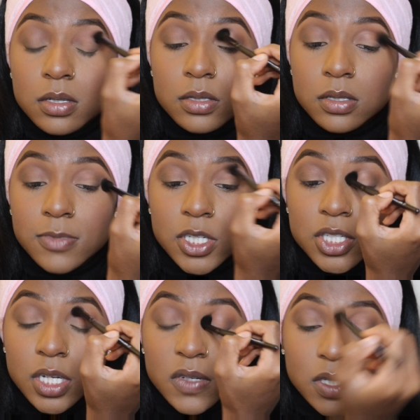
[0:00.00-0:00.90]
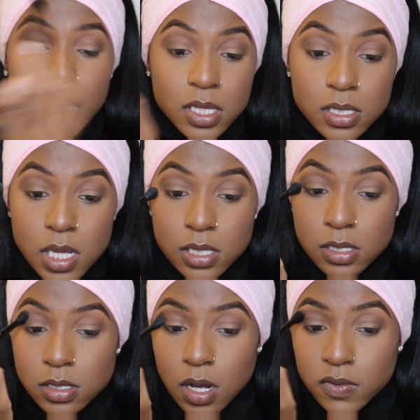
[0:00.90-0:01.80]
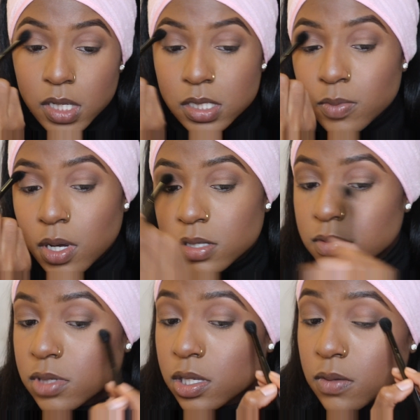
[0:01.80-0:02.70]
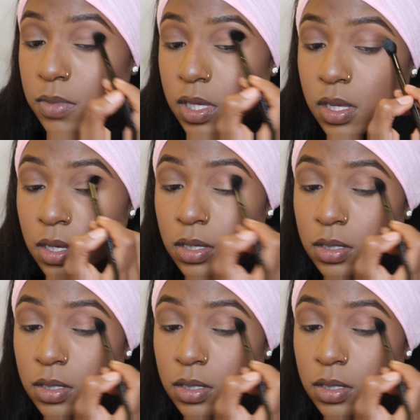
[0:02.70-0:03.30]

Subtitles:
to make sure everything is as soft as it possibly can be.